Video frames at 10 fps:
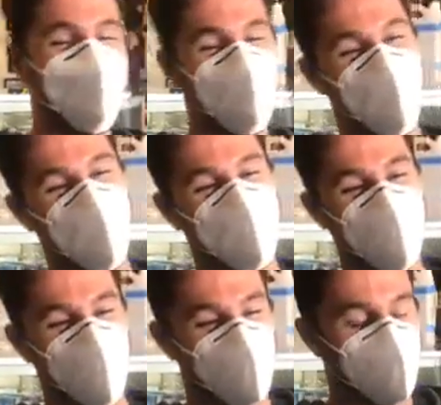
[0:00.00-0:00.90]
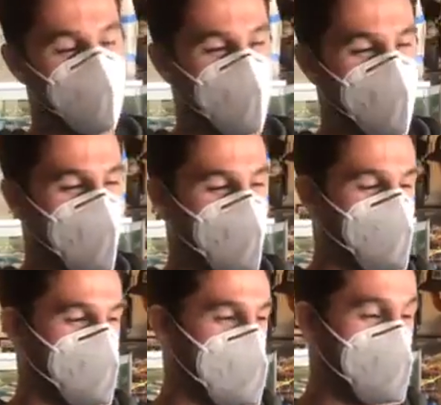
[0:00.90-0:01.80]
Yeah, Jeff.
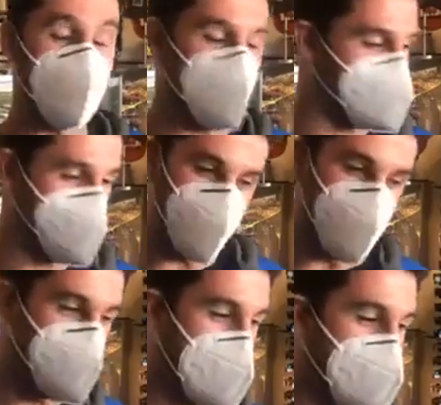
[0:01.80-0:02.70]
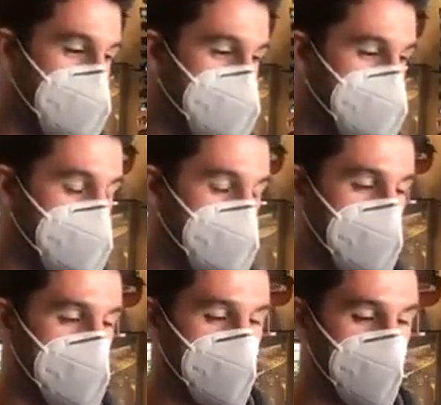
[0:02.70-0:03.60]
I met through the J Race,
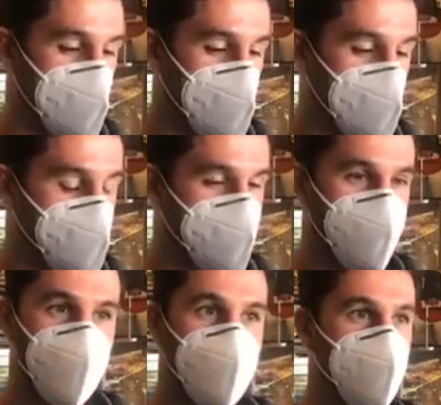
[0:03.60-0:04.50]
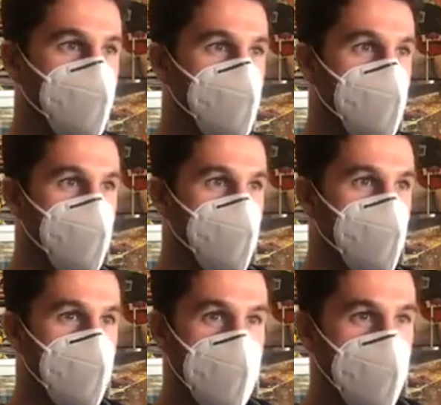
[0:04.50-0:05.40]
and
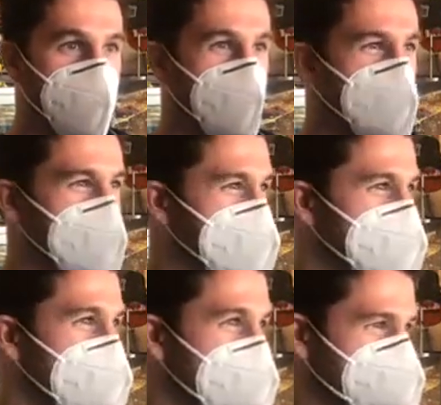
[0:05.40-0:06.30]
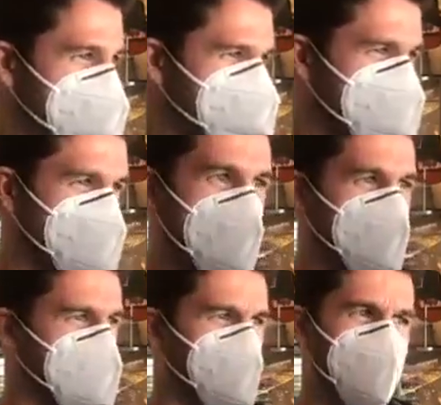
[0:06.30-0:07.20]
man, at first I just thought, like, here's this guy with
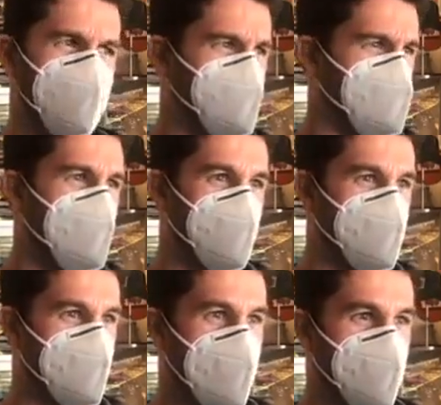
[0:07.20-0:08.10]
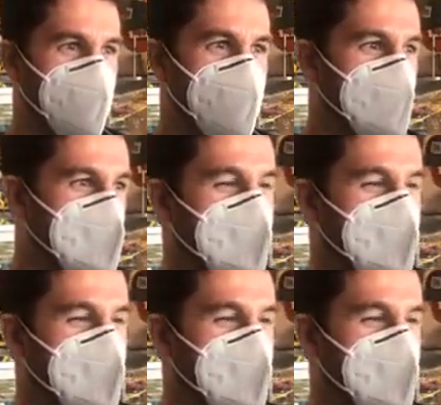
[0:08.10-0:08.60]
this really strong personality.